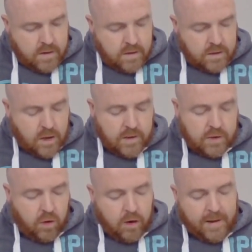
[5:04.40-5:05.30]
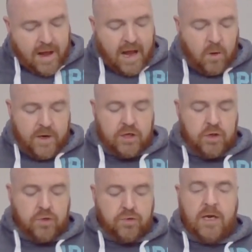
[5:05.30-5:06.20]
So it's all about how we should
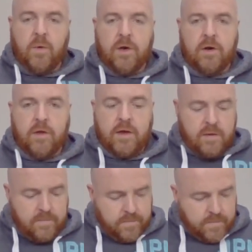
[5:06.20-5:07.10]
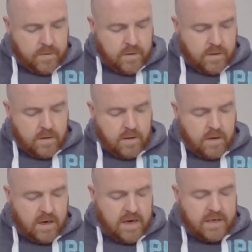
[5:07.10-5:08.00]
treat one another.
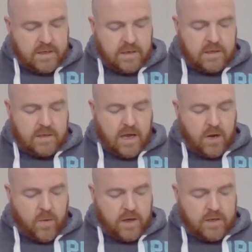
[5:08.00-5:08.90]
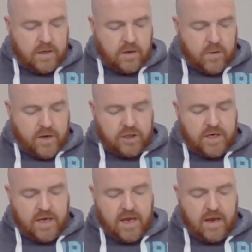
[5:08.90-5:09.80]
In essence, the question
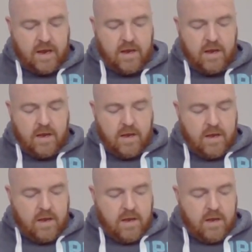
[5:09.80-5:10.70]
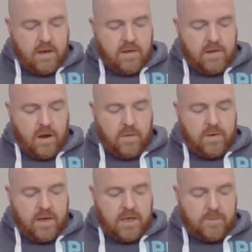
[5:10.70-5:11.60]
here, though,
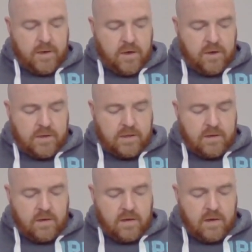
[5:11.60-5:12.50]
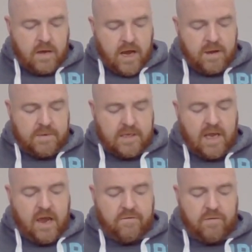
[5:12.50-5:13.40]
is because I am
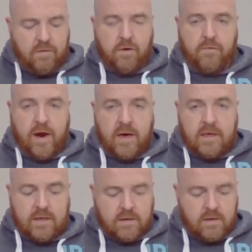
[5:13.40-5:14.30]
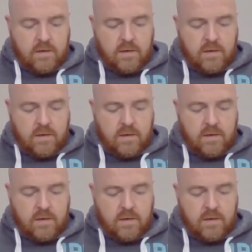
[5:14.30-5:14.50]
saved through grace,